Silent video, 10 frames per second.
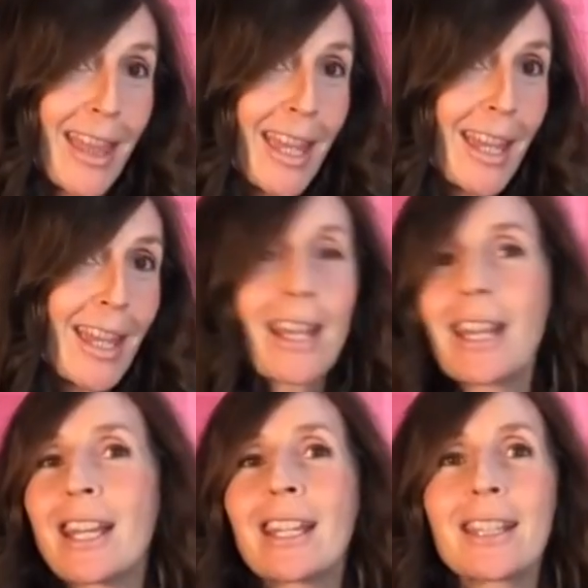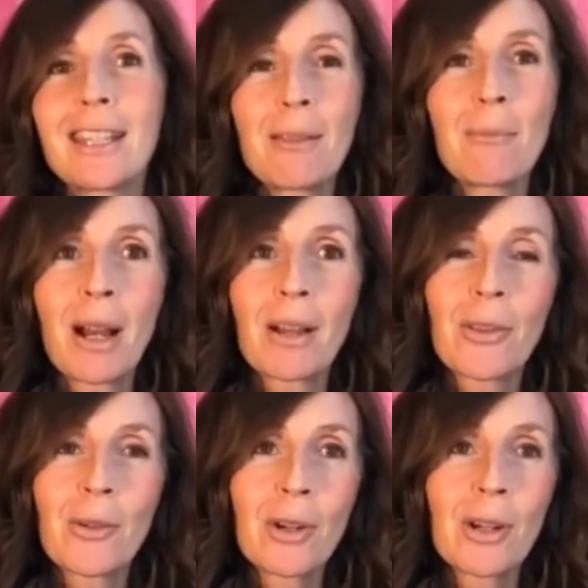the Sea
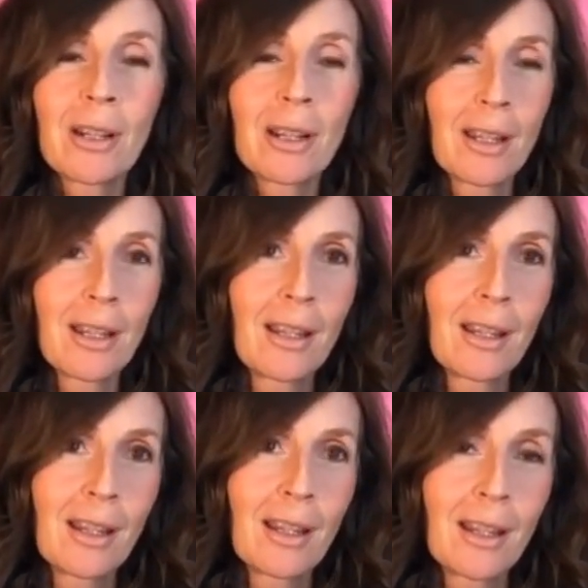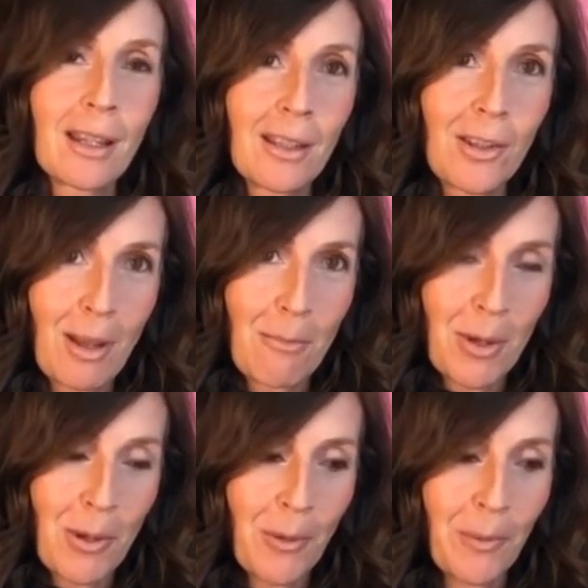Buckthorn
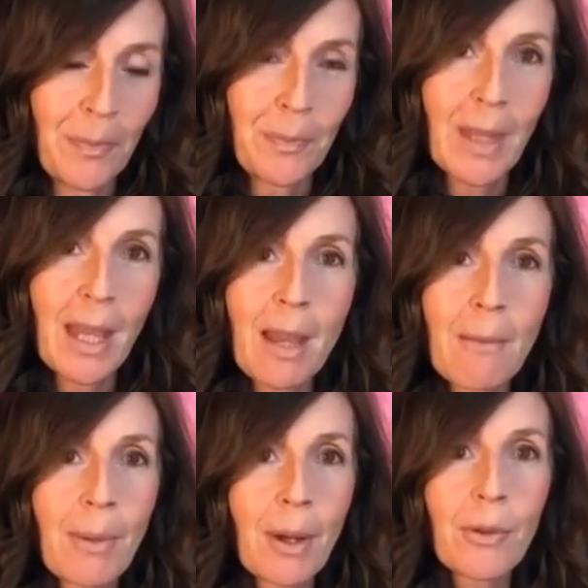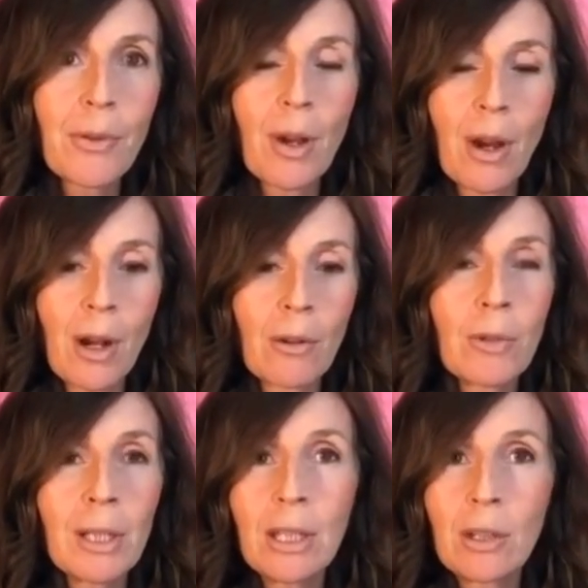shampoo. Both are
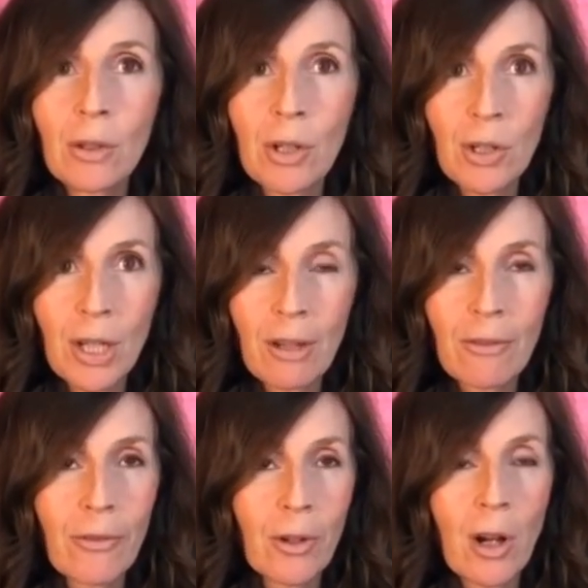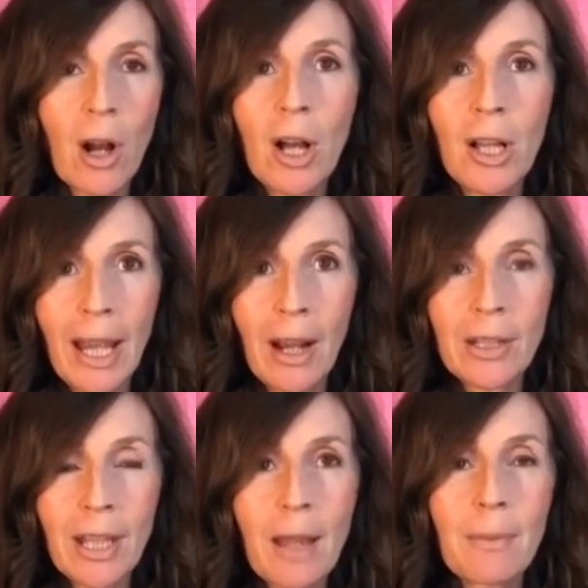really nourishing for all hair
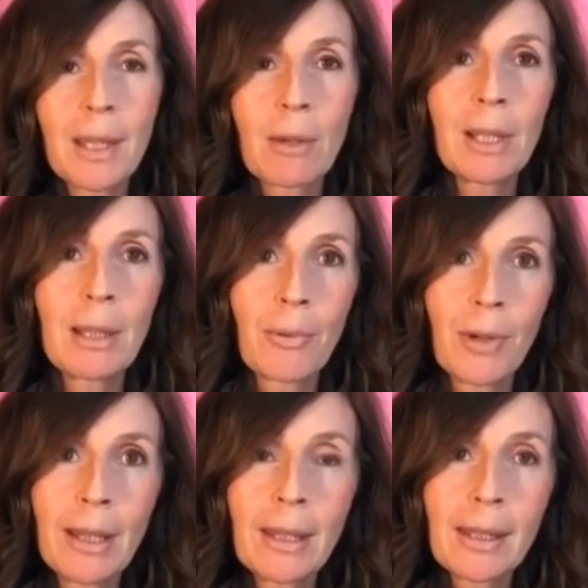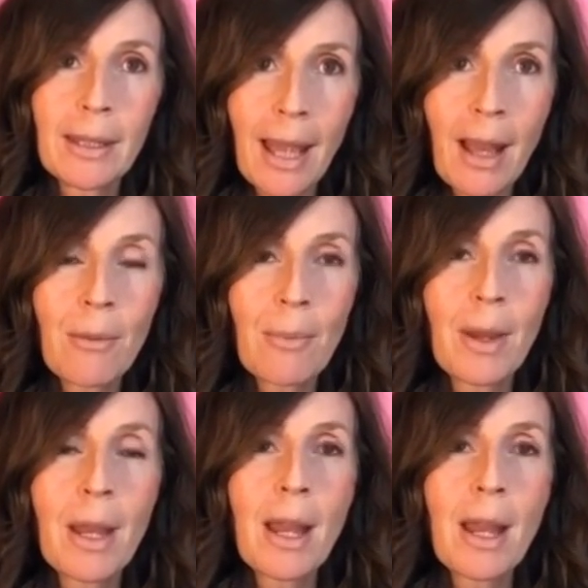types. They really bring the scalp